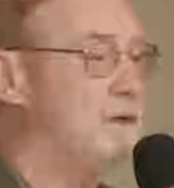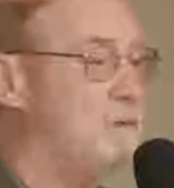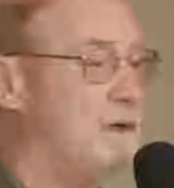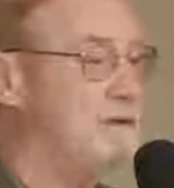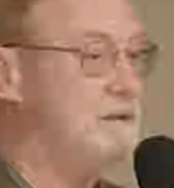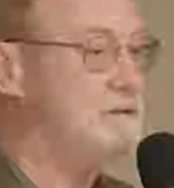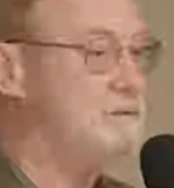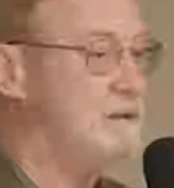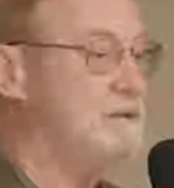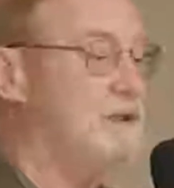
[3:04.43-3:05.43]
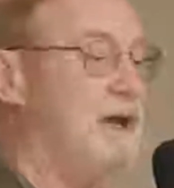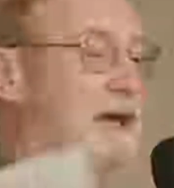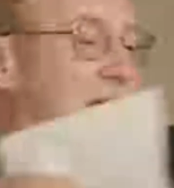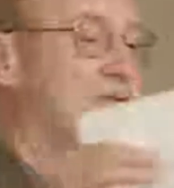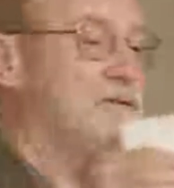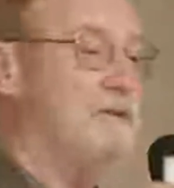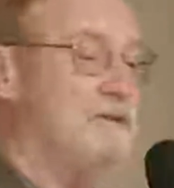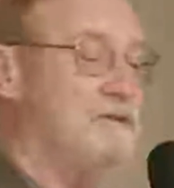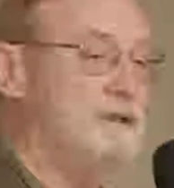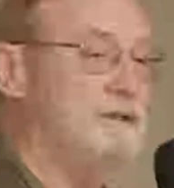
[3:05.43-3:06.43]
Creek Water District asked
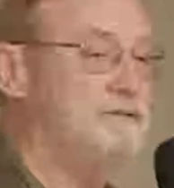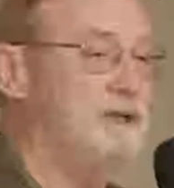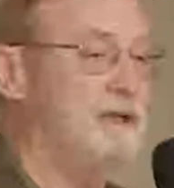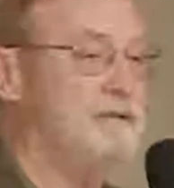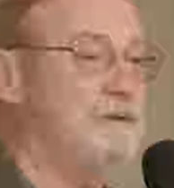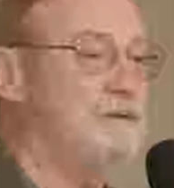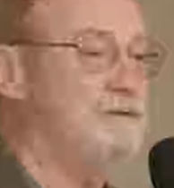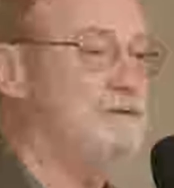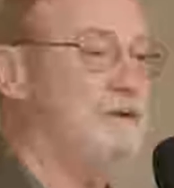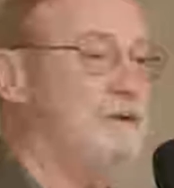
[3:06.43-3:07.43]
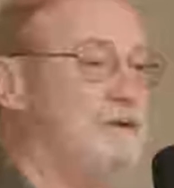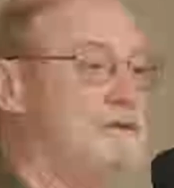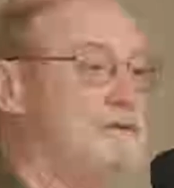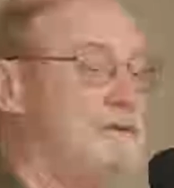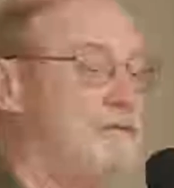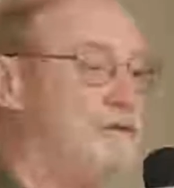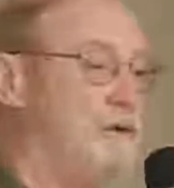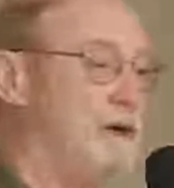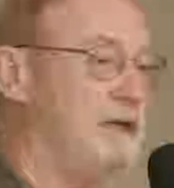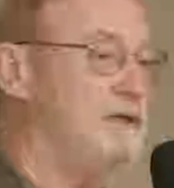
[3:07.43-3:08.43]
the city of Santa Cruz
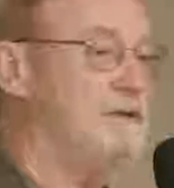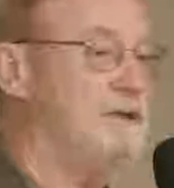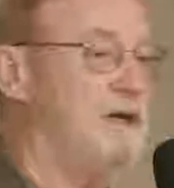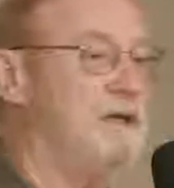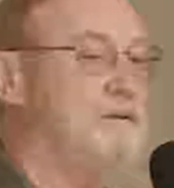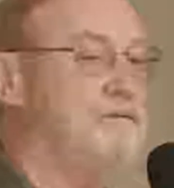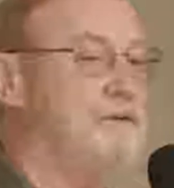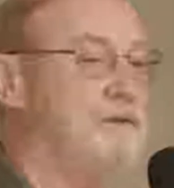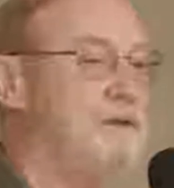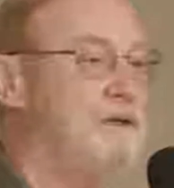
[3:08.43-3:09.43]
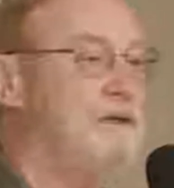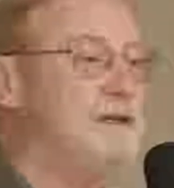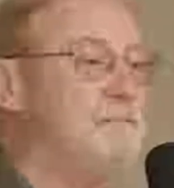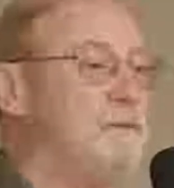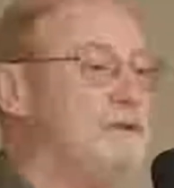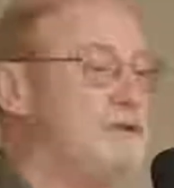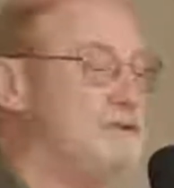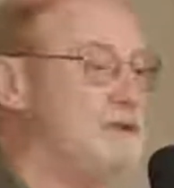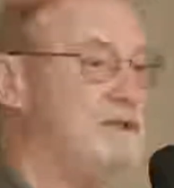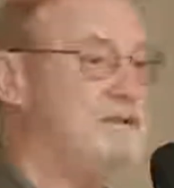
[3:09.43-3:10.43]
for an intertie, for
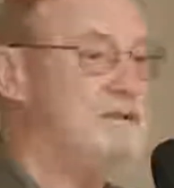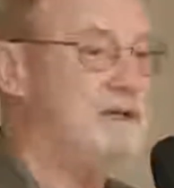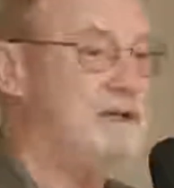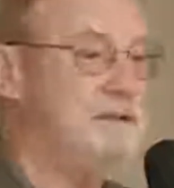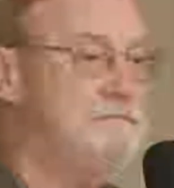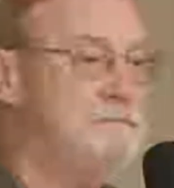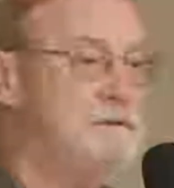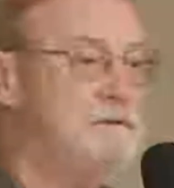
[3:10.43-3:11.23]
emergency intertie.